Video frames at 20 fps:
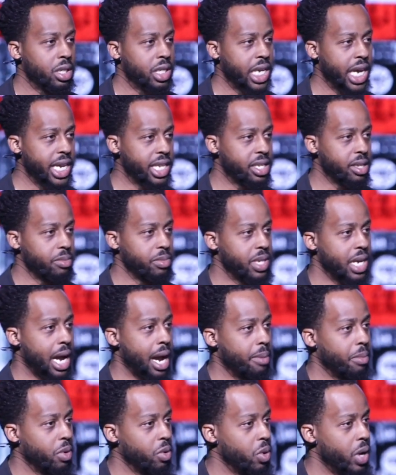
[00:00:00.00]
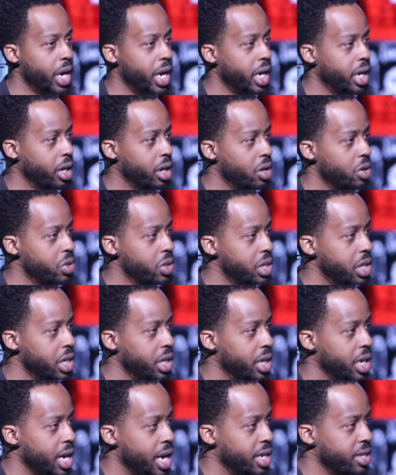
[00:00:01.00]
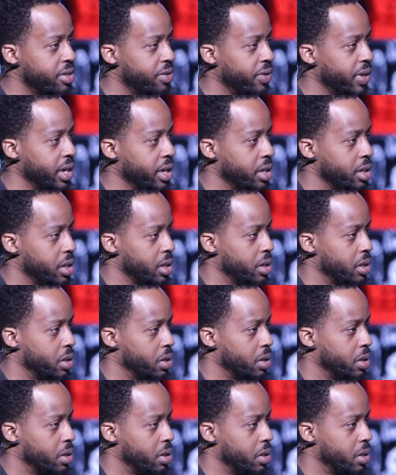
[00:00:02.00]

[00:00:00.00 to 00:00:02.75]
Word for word: Take some time away and go seek God's face.